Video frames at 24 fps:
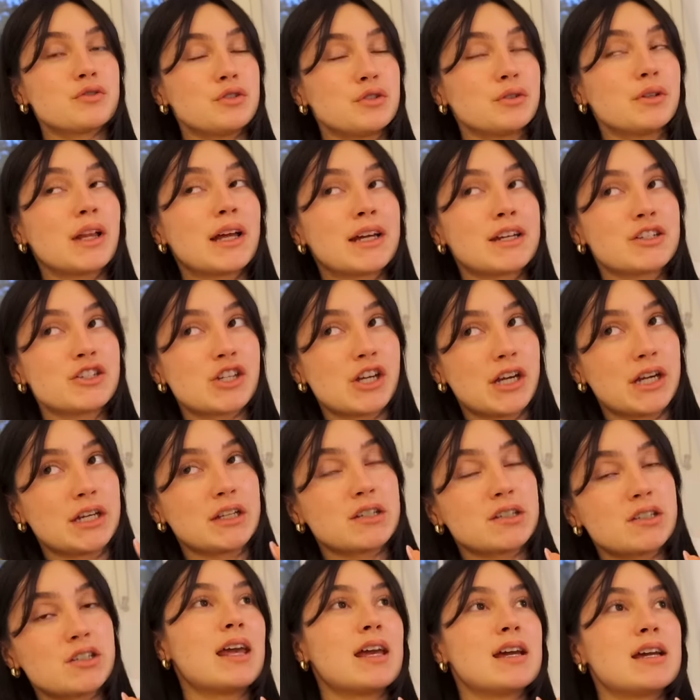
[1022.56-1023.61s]
do like
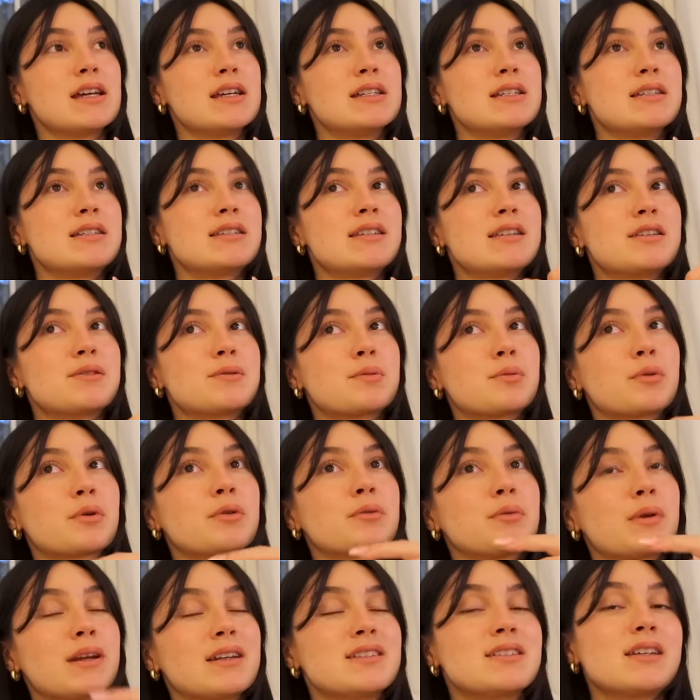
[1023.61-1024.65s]
change, and since we're
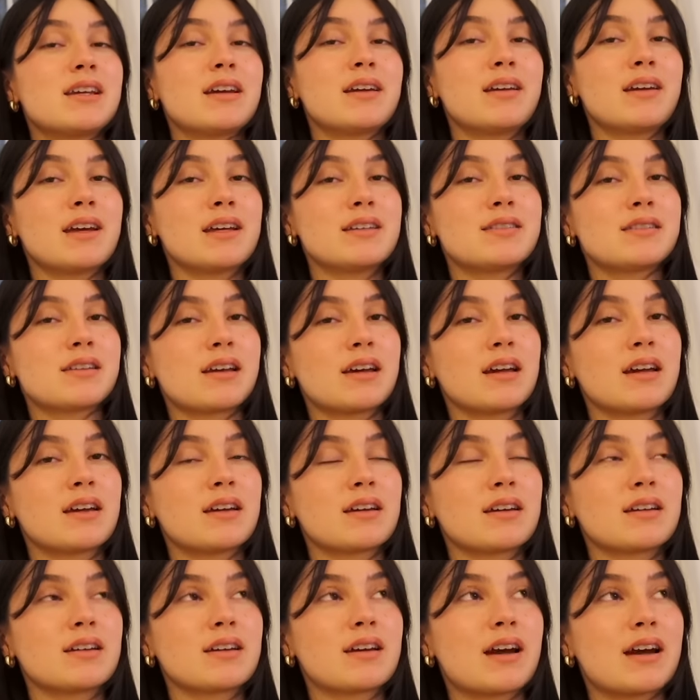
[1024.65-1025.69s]
renting, it's
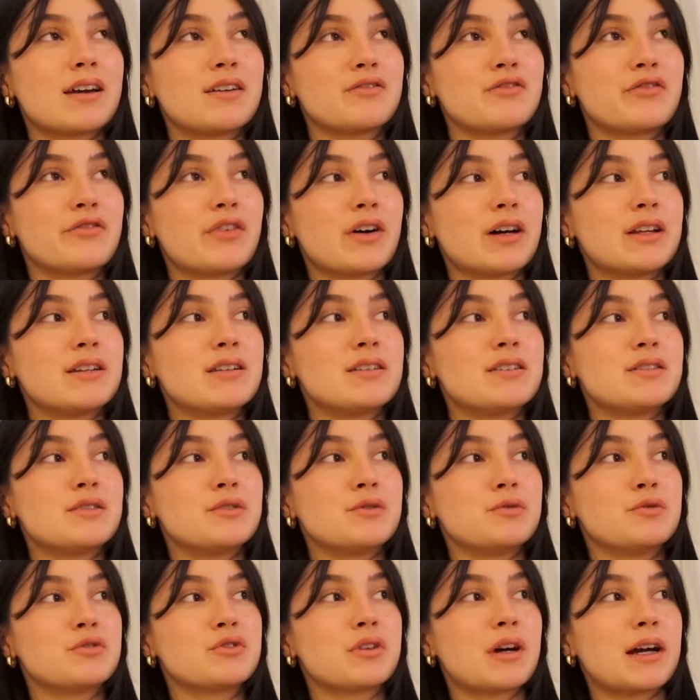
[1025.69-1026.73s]
like kind of fun
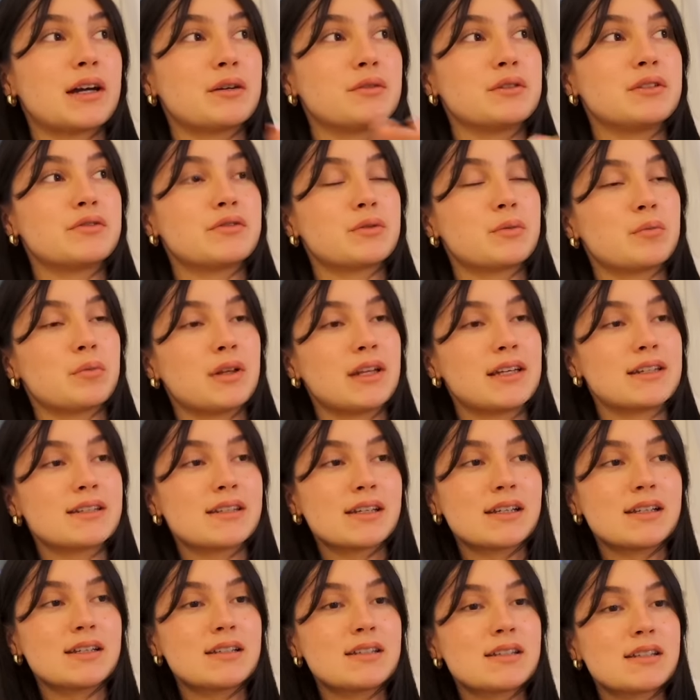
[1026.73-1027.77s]
to try out different
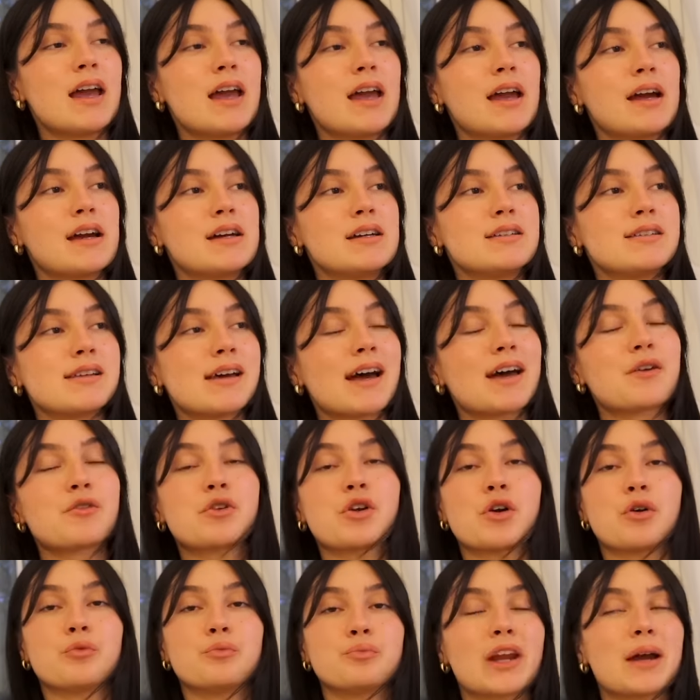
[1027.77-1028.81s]
places. And I don't
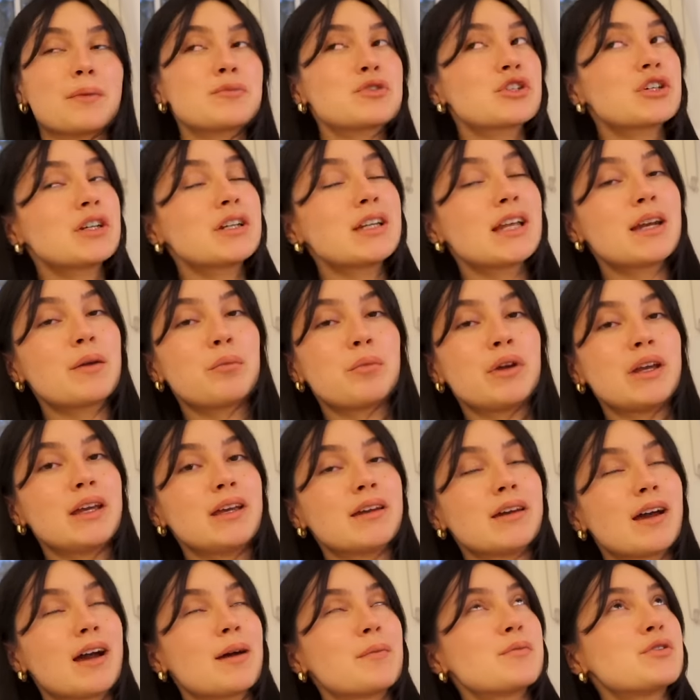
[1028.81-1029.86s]
know, I'm just gonna let it
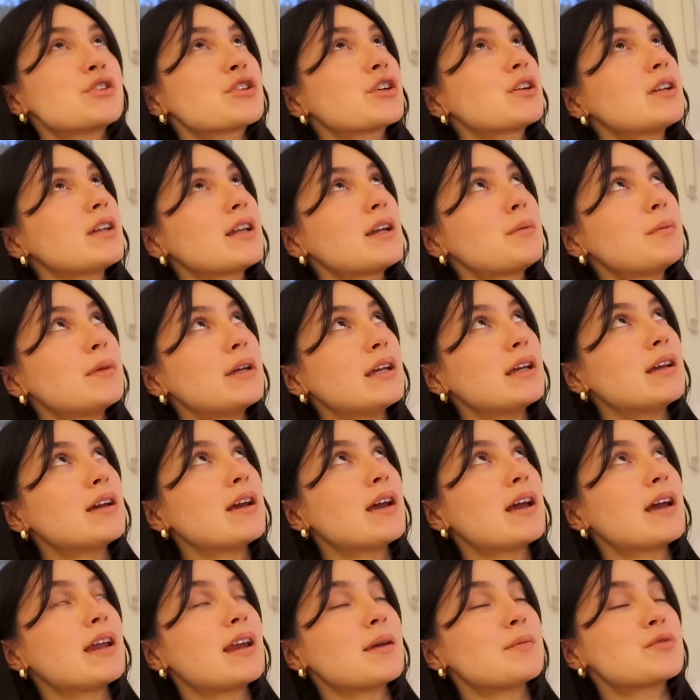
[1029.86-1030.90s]
be. I'm just gonna let it be,
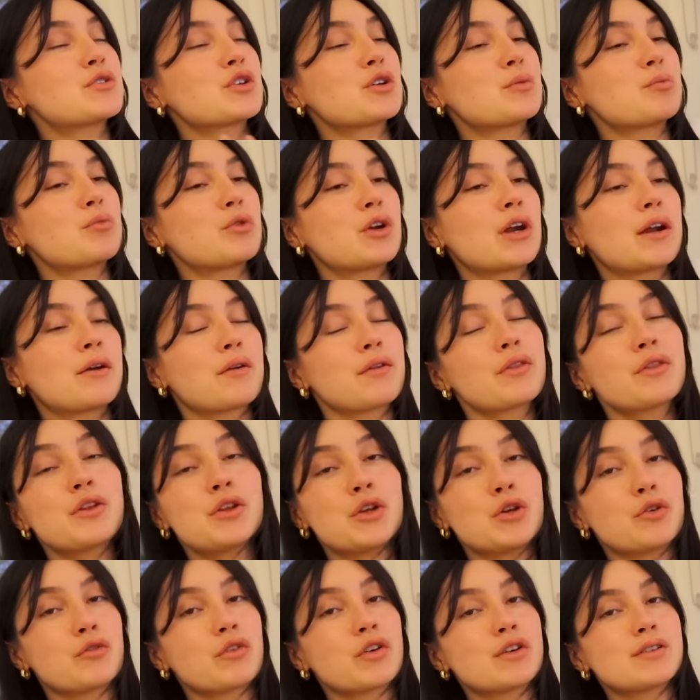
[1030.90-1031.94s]
and I'm just gonna put out in the
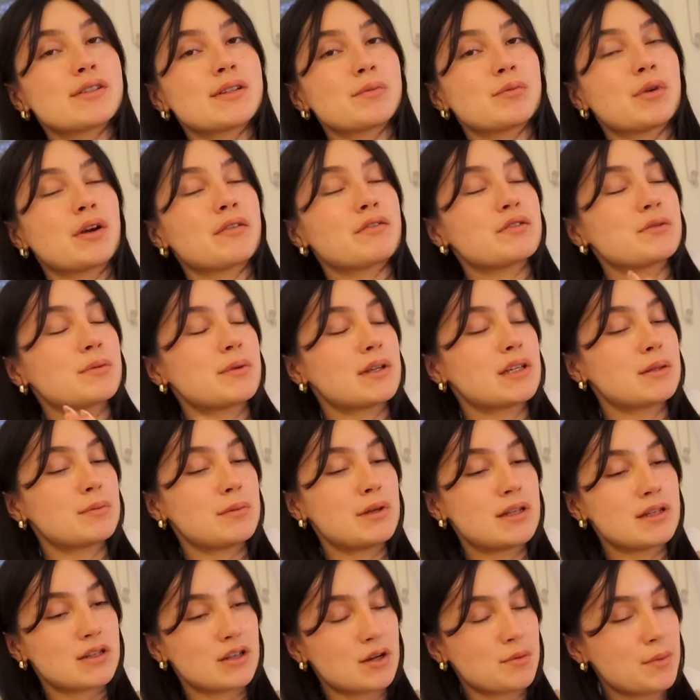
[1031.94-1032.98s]
universe, and whatever's meant to
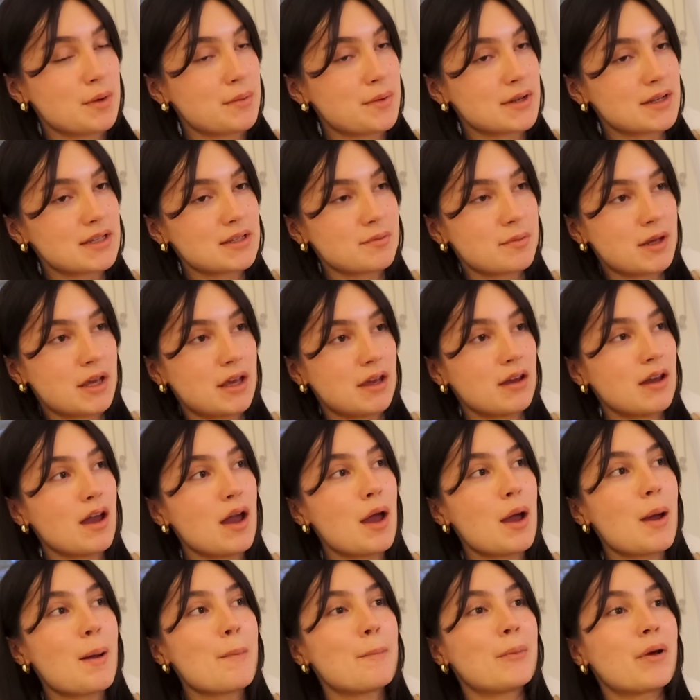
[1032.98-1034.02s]
be is gonna be meant to be.
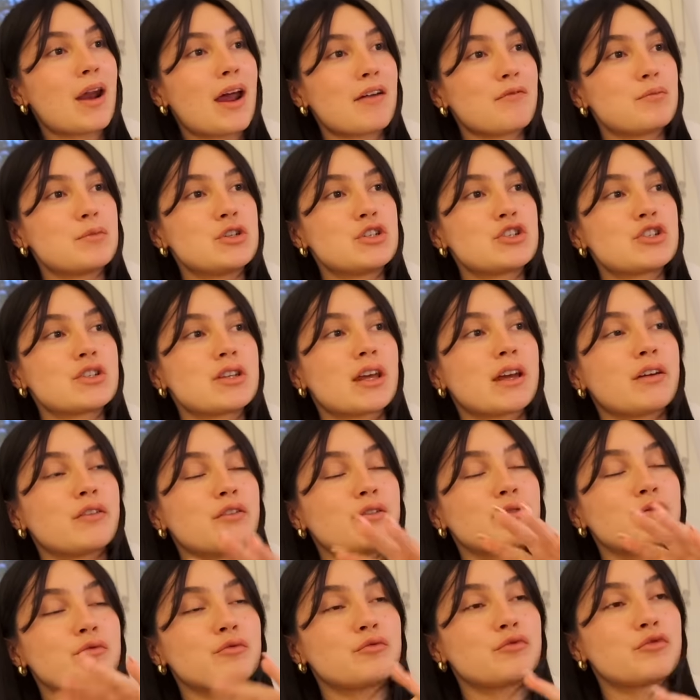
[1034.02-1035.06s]
But I've been just like,
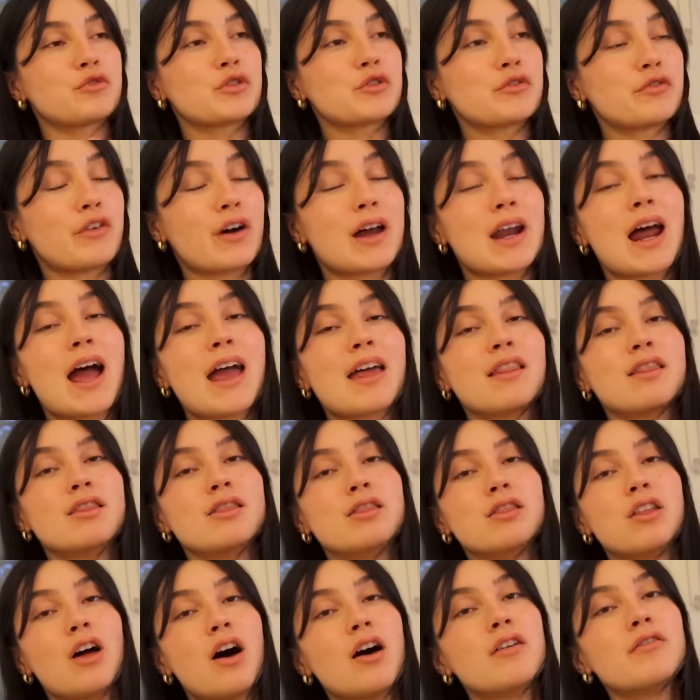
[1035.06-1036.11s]
for fun, I
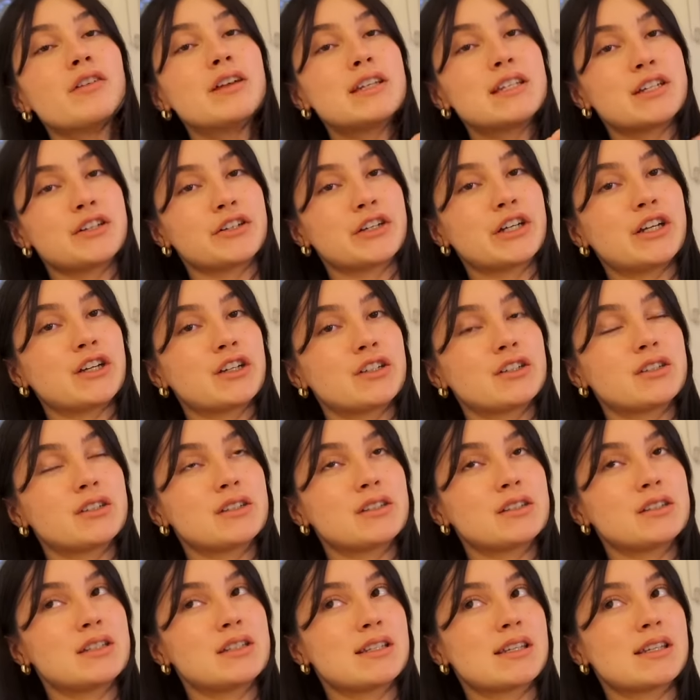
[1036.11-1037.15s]
love interior
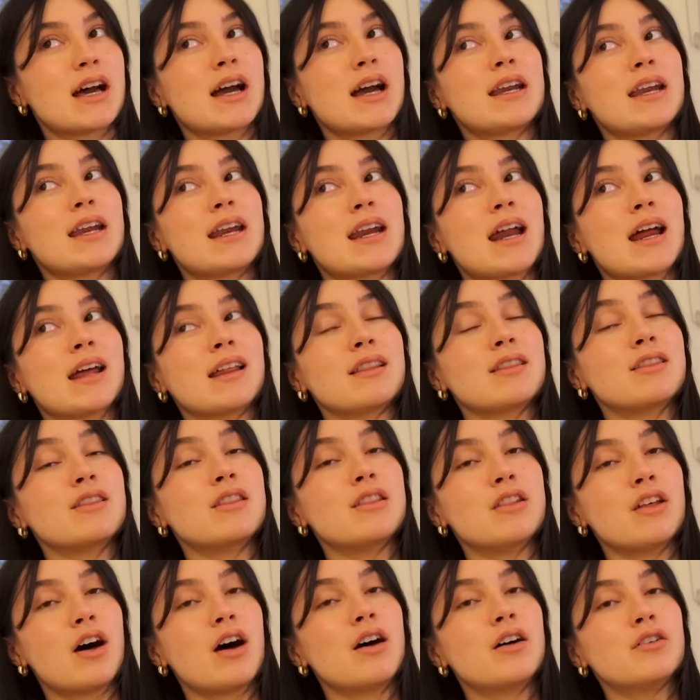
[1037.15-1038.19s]
design and I
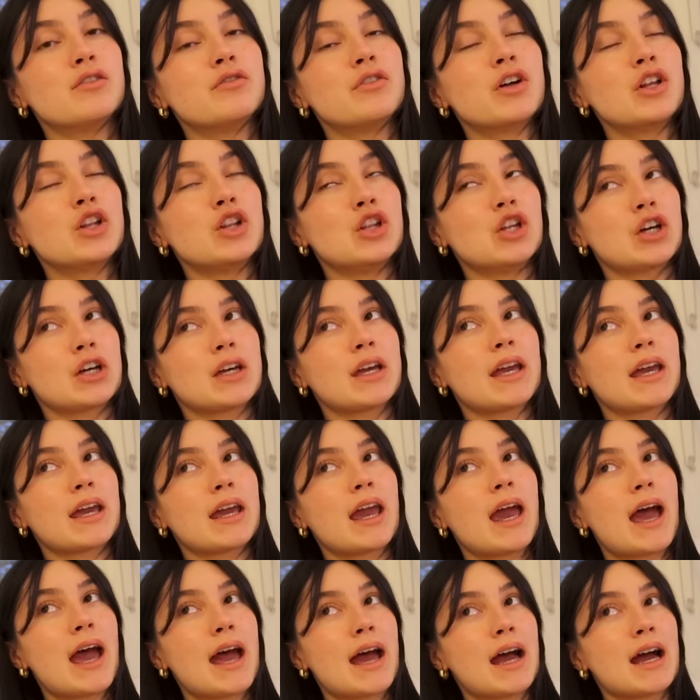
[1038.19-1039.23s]
love
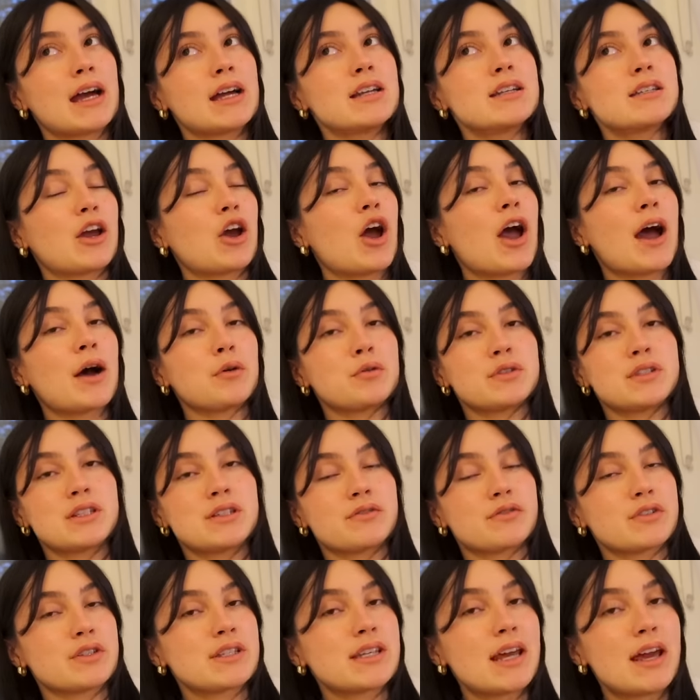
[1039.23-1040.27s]
looking at houses
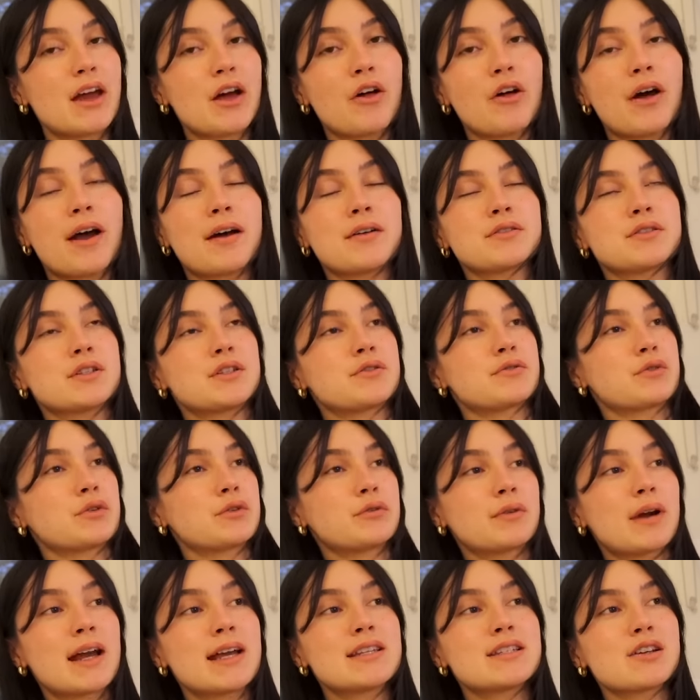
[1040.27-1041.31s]
for sale, houses for
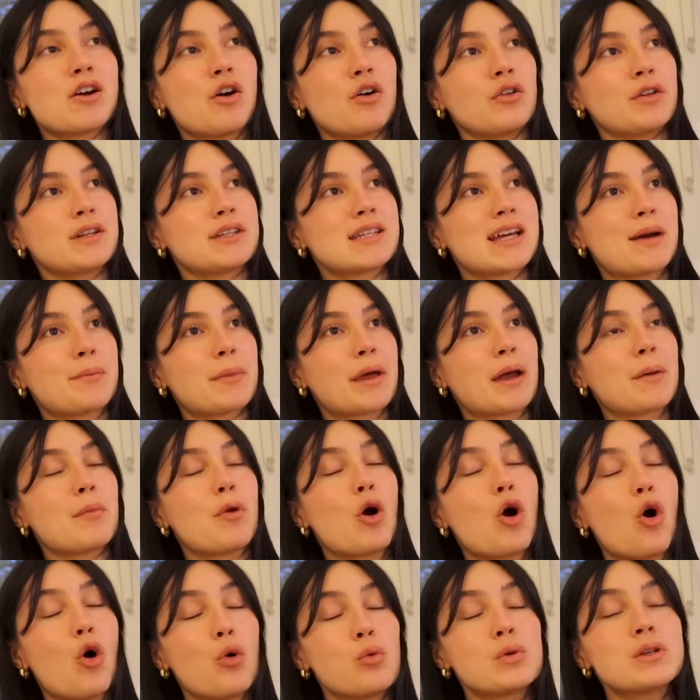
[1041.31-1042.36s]
rent all the time. Like, I'm
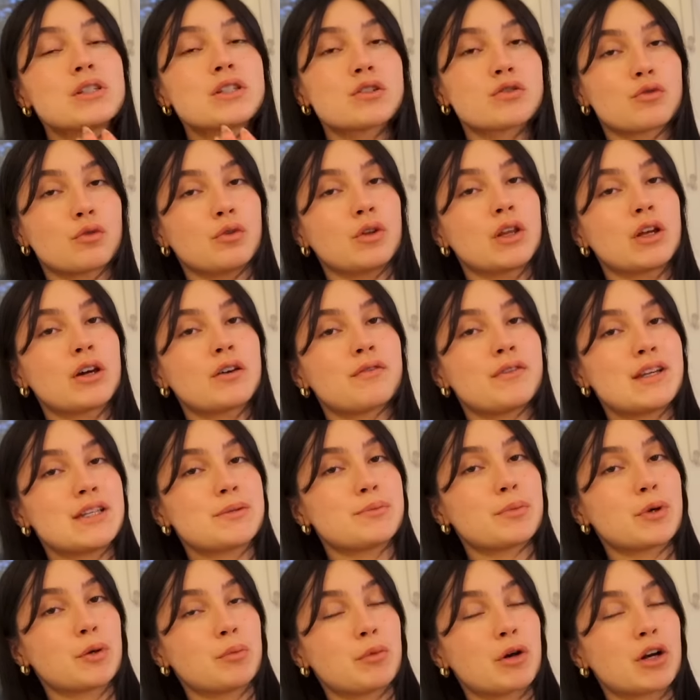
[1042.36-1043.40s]
always scrolling on
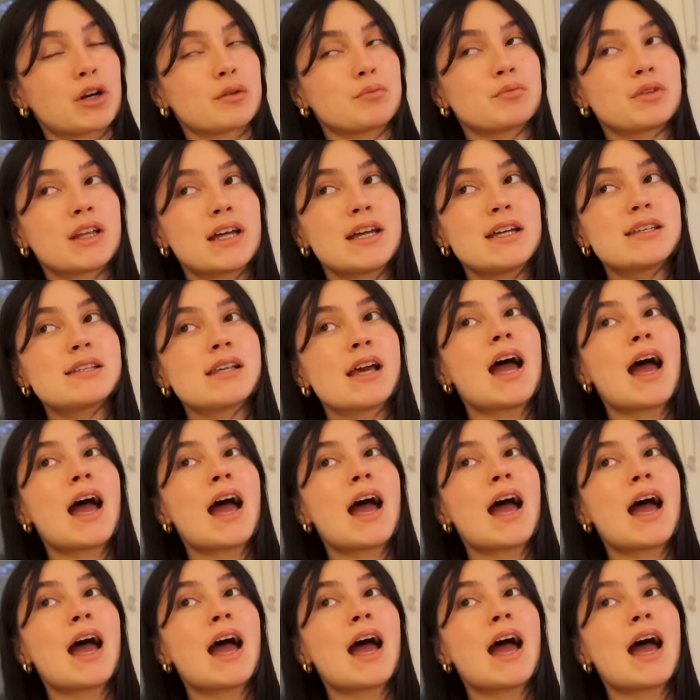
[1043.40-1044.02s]
Facebook Marketplace